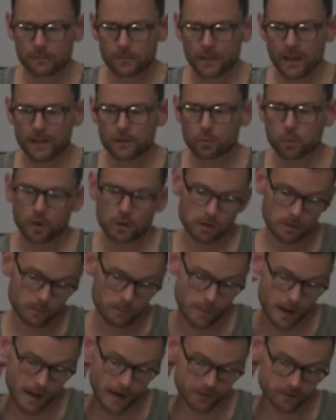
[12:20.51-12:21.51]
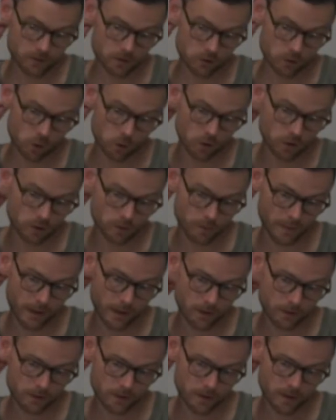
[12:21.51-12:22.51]
That's what Marx talked
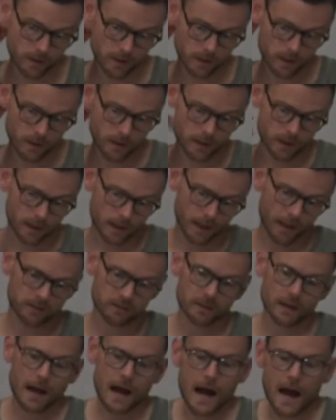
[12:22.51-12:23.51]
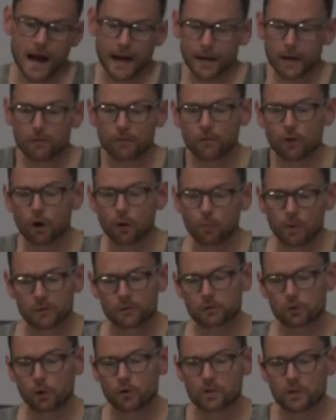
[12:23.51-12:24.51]
about as a higher form of
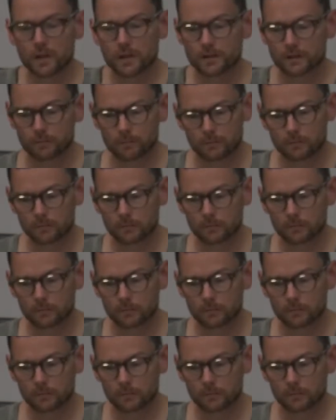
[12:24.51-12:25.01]
socialism,